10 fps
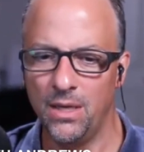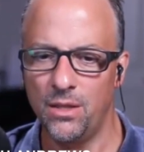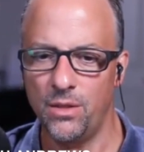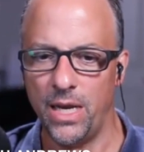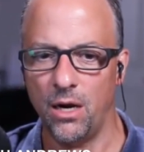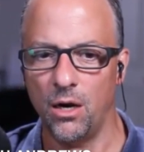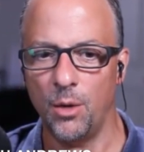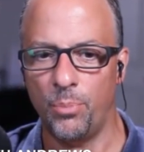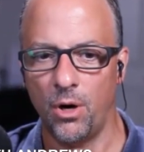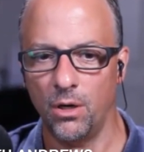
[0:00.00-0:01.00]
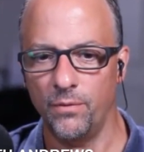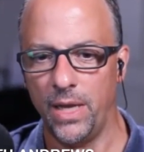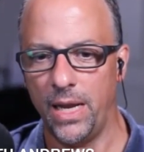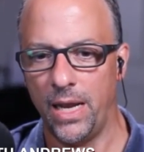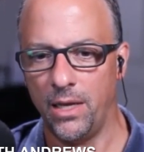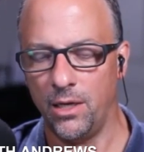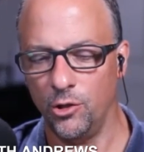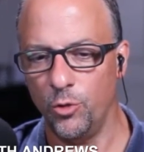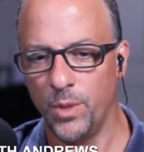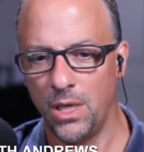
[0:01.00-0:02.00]
They are a part of a, an
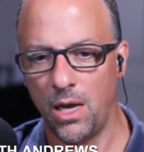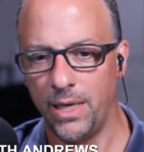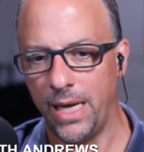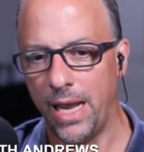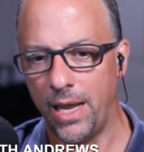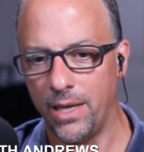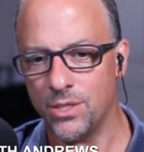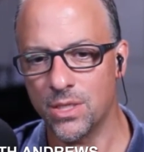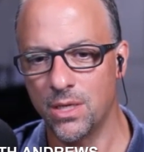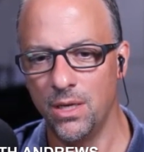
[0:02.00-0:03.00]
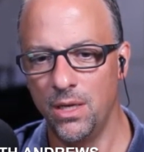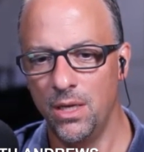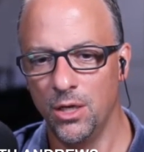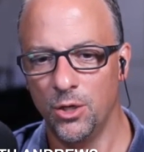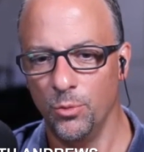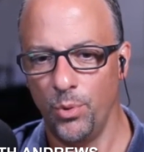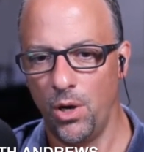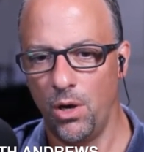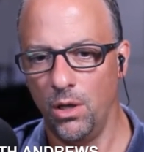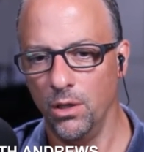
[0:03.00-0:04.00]
Illuminati-esque
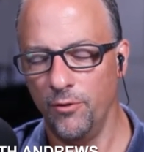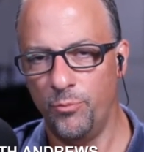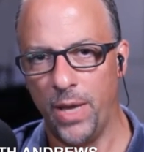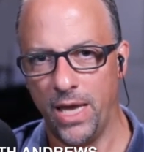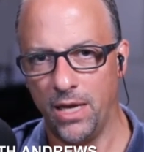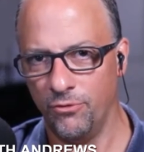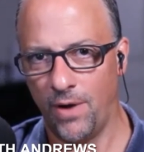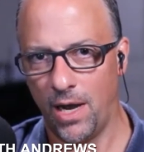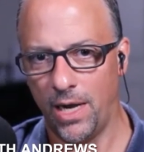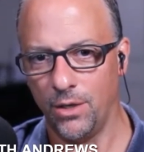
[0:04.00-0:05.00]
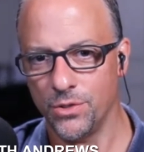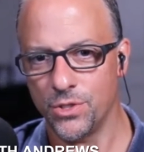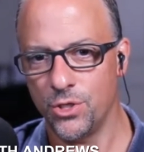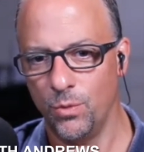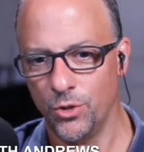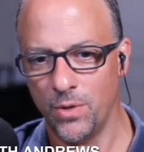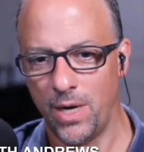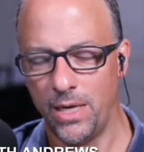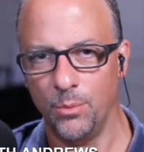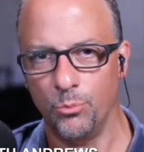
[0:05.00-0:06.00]
cabal of pedophiles who were
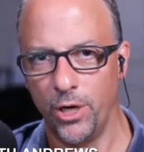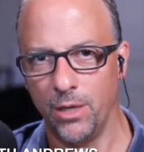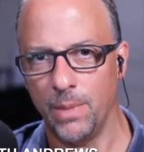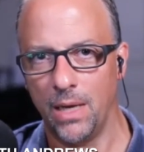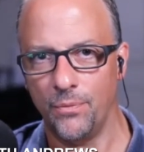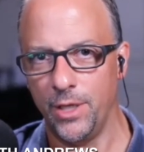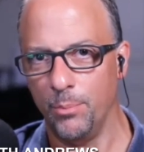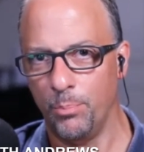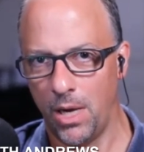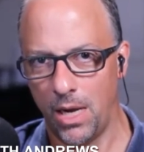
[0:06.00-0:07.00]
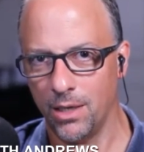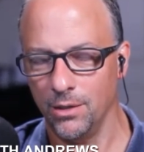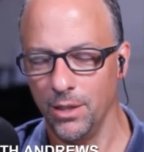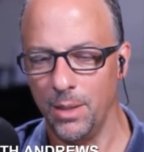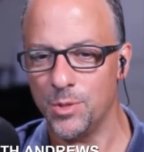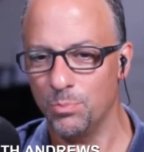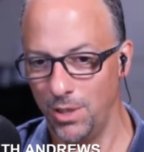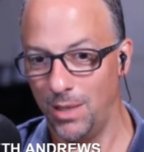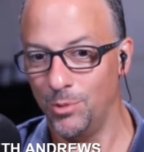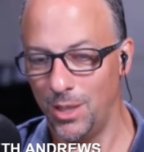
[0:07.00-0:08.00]
trying to bring about the apocalypse,
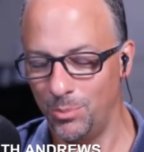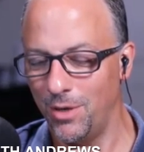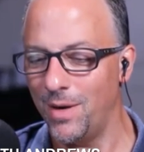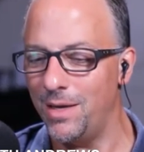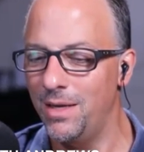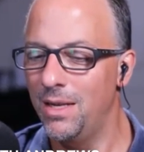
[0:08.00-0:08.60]
blah, blah, blah, right?